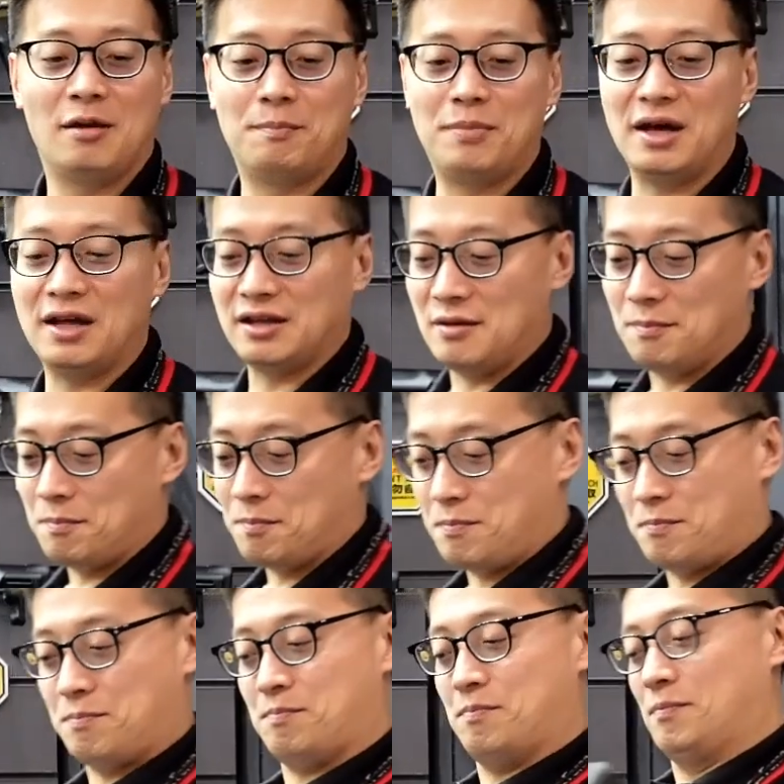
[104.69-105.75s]
but
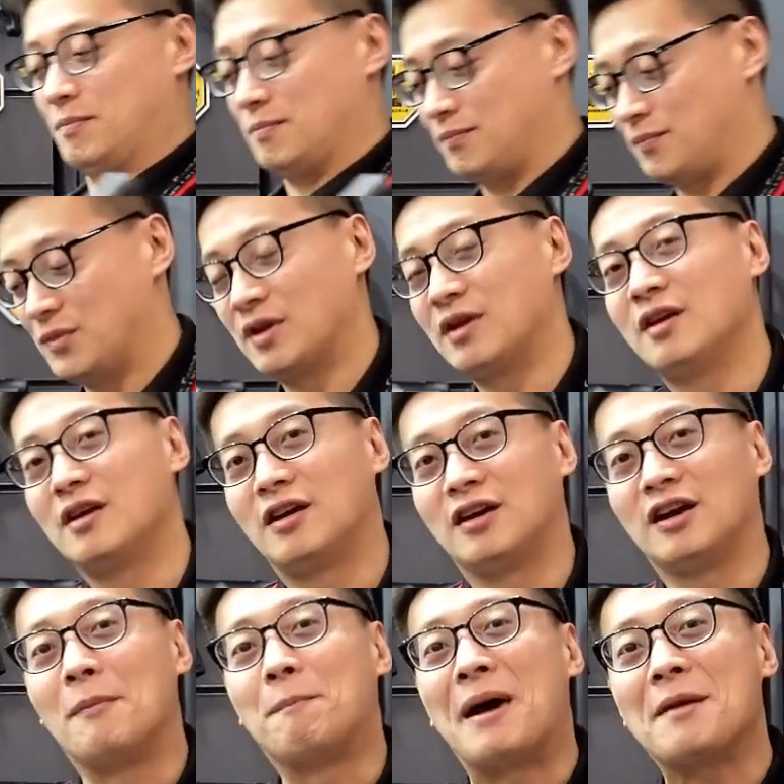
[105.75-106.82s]

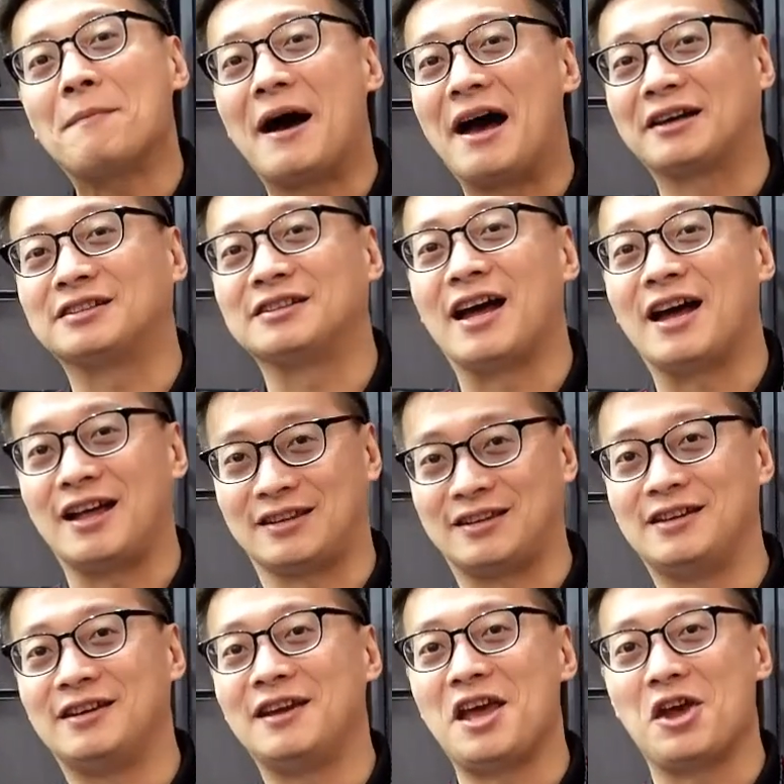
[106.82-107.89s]
the bypass is
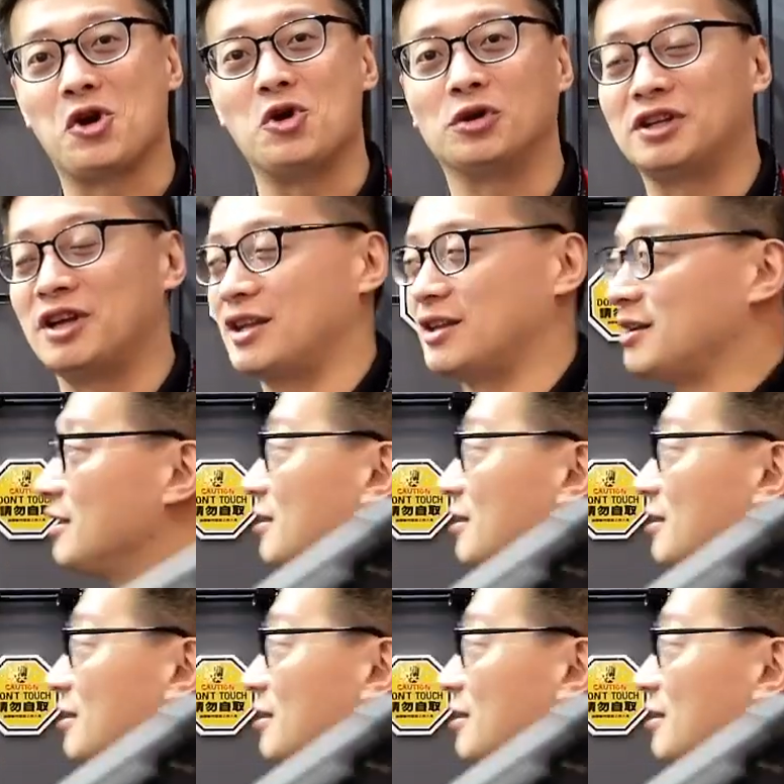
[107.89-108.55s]
not included.